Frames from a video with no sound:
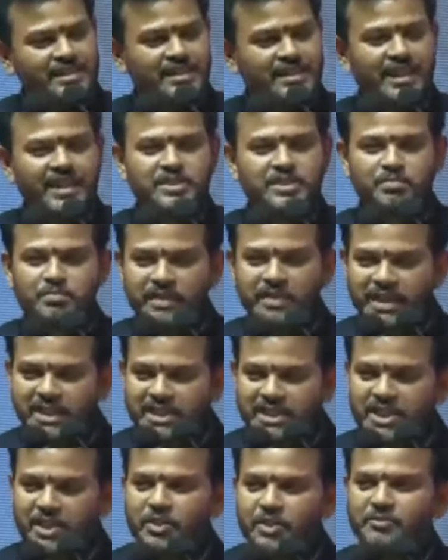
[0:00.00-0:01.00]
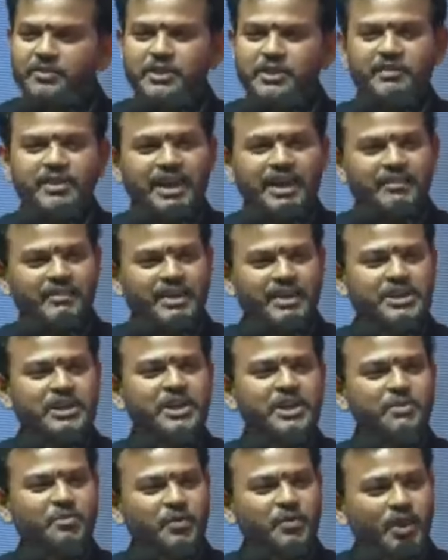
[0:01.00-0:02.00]
as Minister of Civil
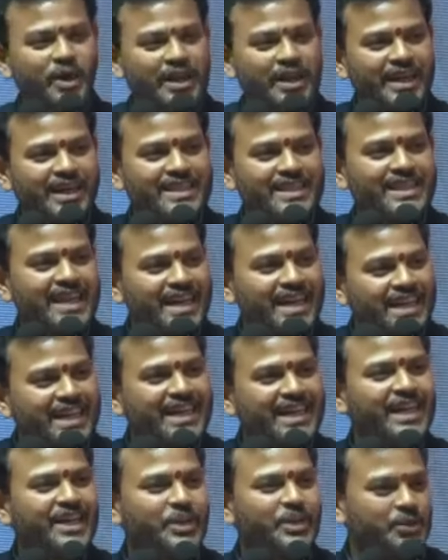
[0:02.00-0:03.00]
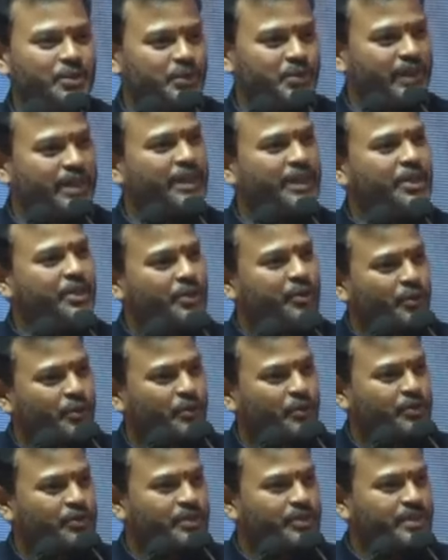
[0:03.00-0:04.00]
Aviation, what exactly are you doing in
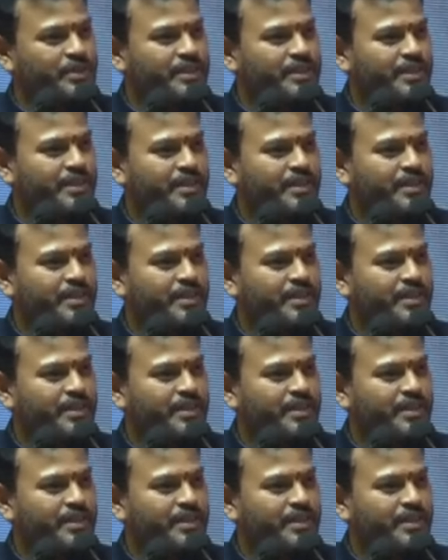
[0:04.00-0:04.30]
drones?